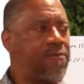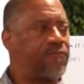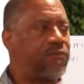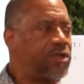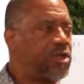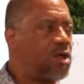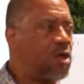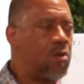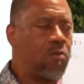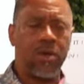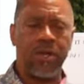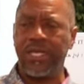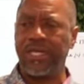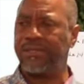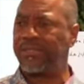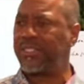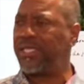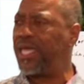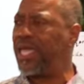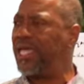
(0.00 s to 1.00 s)
You don't want to
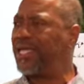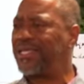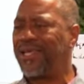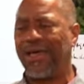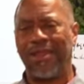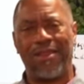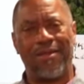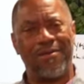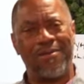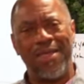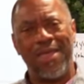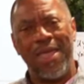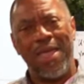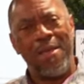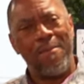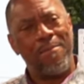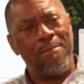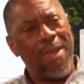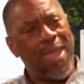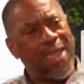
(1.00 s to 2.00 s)
see each other.
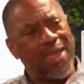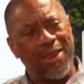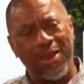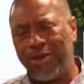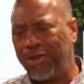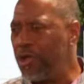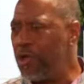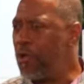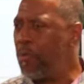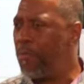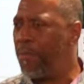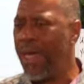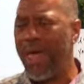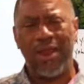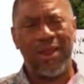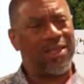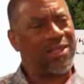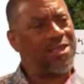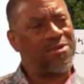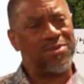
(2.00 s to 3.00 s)
Make it do
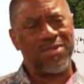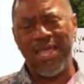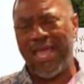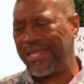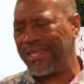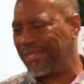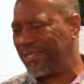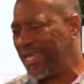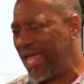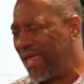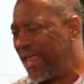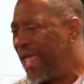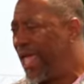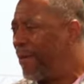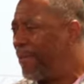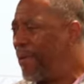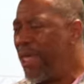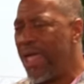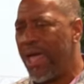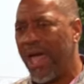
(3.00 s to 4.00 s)
better. You just, just
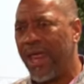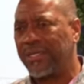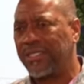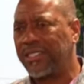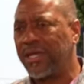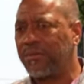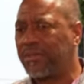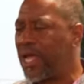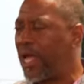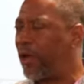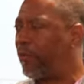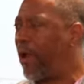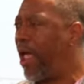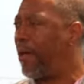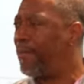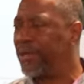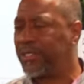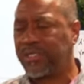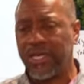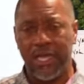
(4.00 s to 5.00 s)
be honest. Sometimes grab
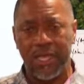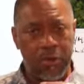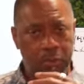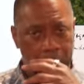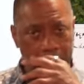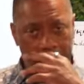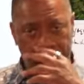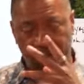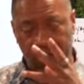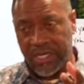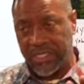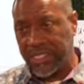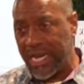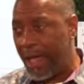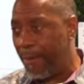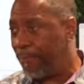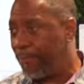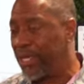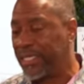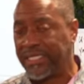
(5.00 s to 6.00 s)
each other, you real friends, slap
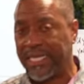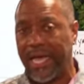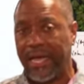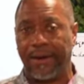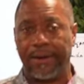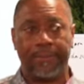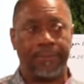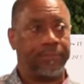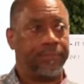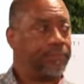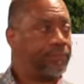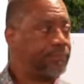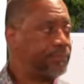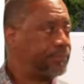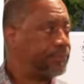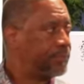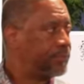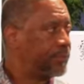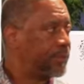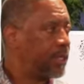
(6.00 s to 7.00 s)
piss out of
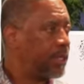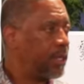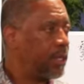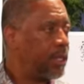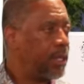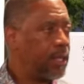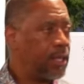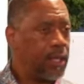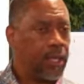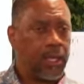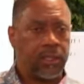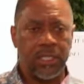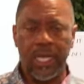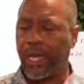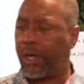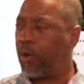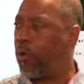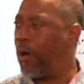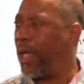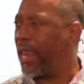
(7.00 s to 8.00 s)
them. Mm.
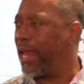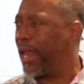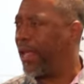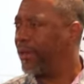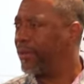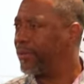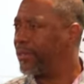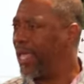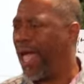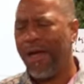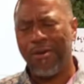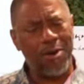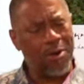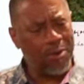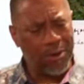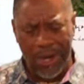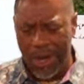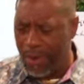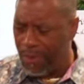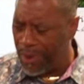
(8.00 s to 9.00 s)
quit it. Y'all no
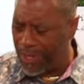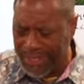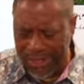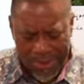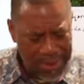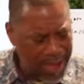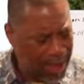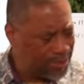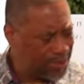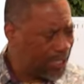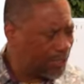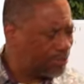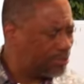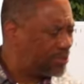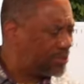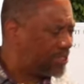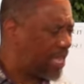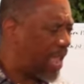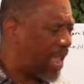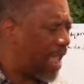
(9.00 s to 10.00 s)
good with some of y'all just
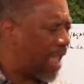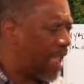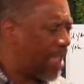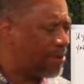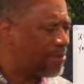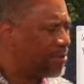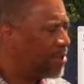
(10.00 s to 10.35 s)
sad.